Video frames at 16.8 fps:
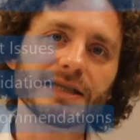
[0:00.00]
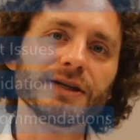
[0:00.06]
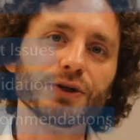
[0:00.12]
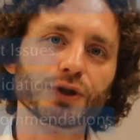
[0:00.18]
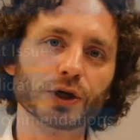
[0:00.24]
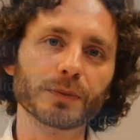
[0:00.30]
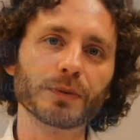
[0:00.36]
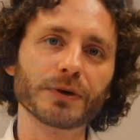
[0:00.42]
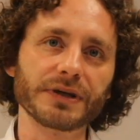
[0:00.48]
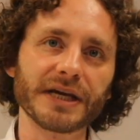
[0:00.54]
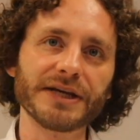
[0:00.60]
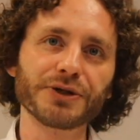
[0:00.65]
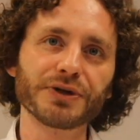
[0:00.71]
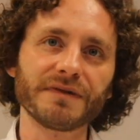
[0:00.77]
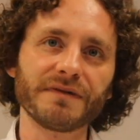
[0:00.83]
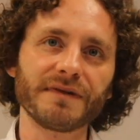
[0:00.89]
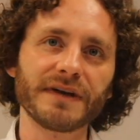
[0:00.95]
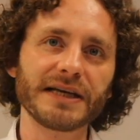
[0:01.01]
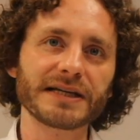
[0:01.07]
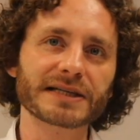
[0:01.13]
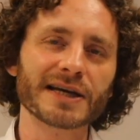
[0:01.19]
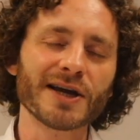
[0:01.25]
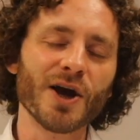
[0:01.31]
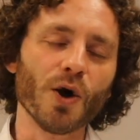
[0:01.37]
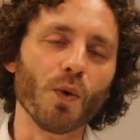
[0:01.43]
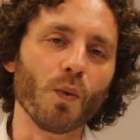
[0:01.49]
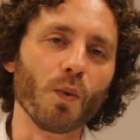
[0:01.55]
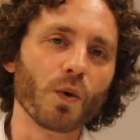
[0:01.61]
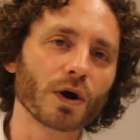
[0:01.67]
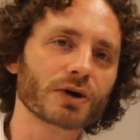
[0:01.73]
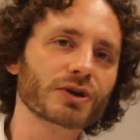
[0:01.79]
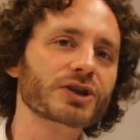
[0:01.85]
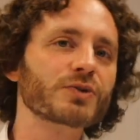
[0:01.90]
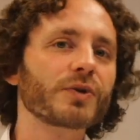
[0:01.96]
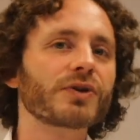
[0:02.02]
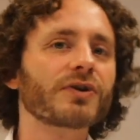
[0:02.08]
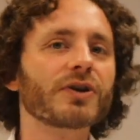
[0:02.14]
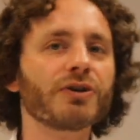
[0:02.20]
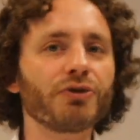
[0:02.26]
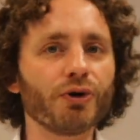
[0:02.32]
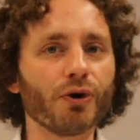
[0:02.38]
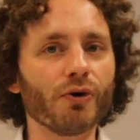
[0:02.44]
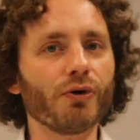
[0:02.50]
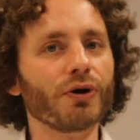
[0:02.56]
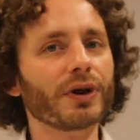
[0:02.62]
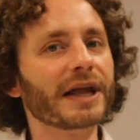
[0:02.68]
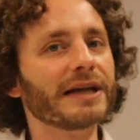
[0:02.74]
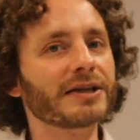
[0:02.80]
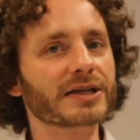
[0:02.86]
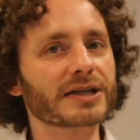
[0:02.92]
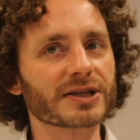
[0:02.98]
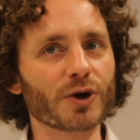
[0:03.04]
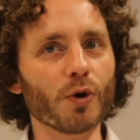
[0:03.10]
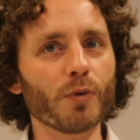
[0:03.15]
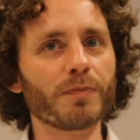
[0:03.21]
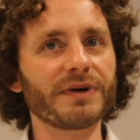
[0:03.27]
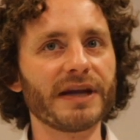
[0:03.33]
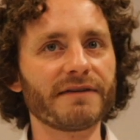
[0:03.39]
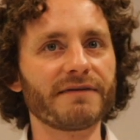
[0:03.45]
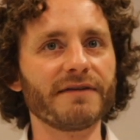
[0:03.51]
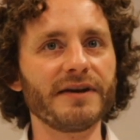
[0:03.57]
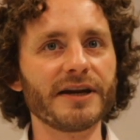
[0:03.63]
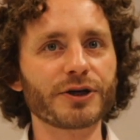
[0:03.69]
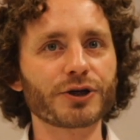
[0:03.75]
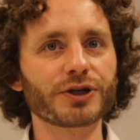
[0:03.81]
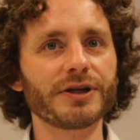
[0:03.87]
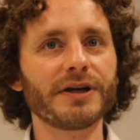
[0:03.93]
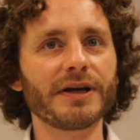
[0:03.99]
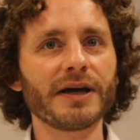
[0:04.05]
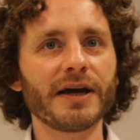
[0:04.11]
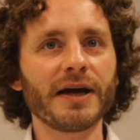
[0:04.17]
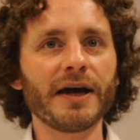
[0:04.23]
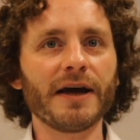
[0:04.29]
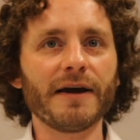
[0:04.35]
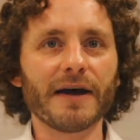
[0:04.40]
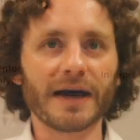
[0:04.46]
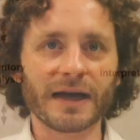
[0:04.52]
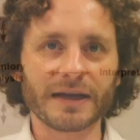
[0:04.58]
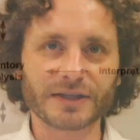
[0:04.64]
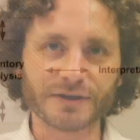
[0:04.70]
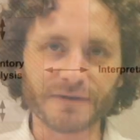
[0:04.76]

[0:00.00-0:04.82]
the interpretation phase, works with the goal and scope definition